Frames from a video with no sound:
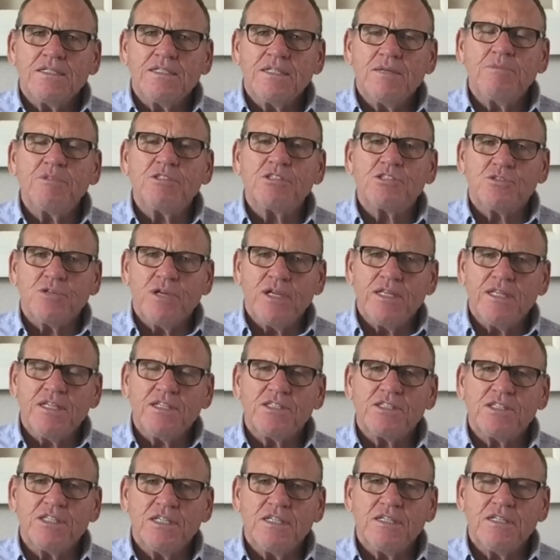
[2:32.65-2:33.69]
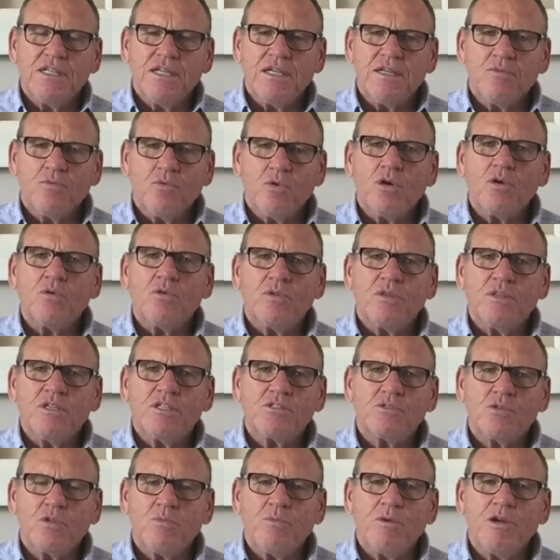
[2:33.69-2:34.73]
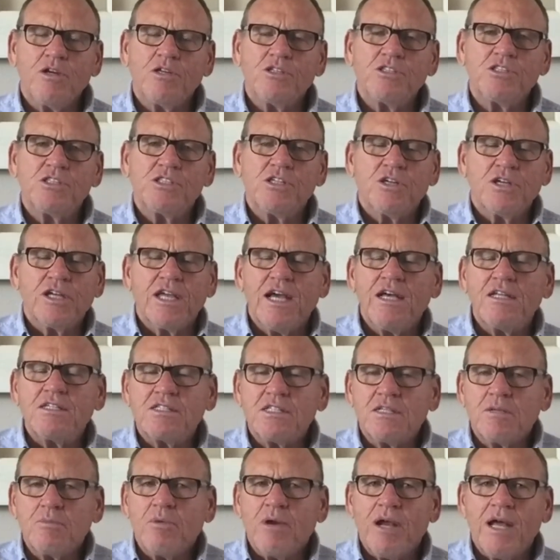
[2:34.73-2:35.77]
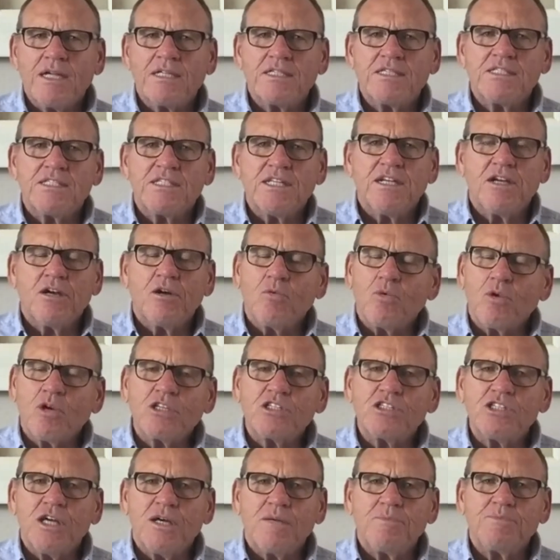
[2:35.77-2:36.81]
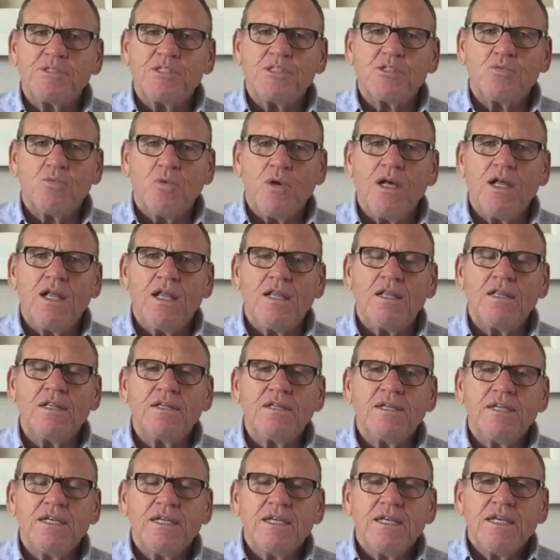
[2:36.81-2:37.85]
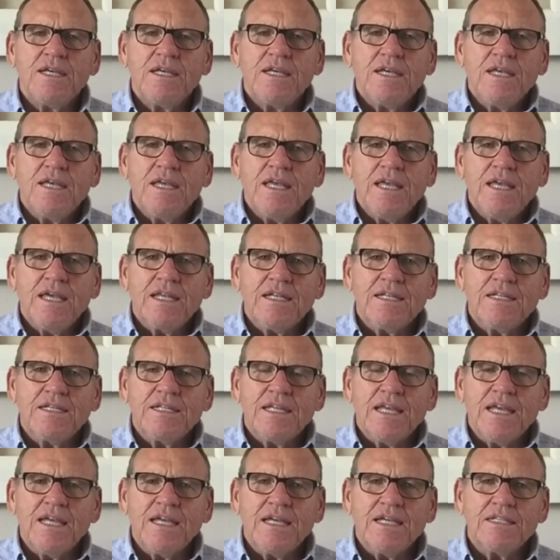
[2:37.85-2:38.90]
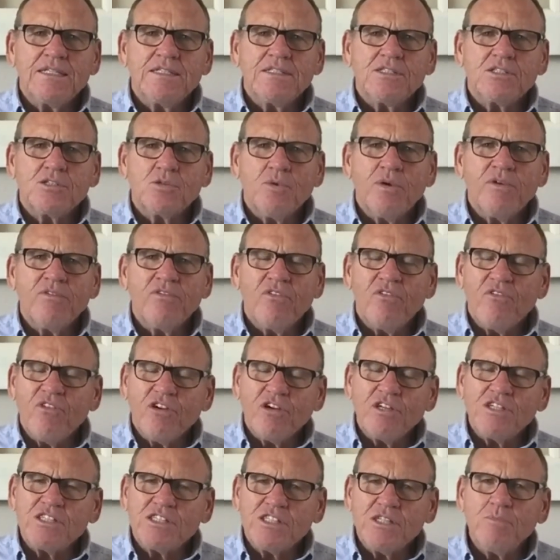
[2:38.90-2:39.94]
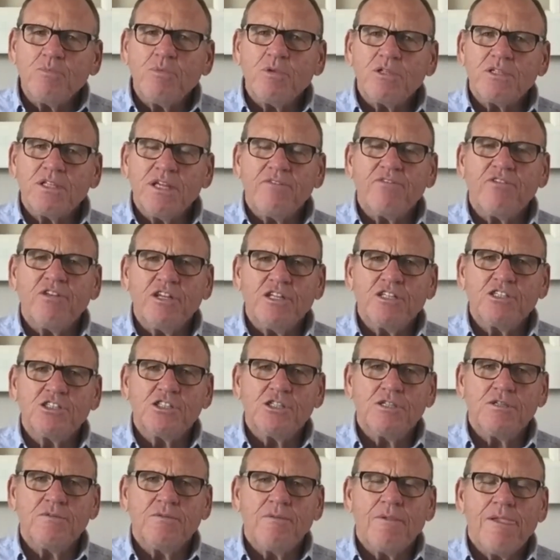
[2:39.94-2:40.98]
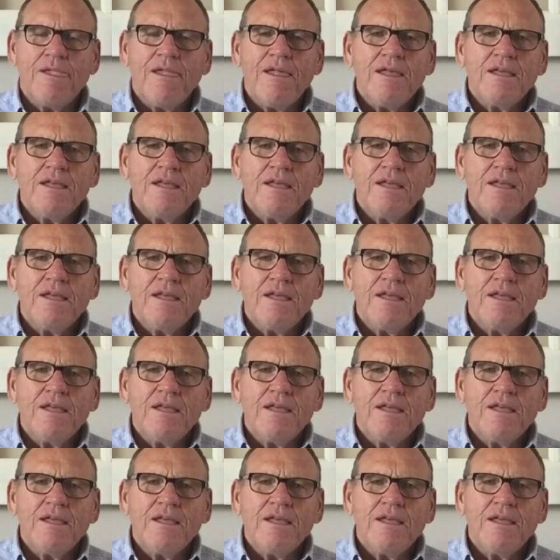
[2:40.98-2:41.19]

demonstrate this and work with this with marriages in our counseling practice and our workshops as well. And so we have a very simple definition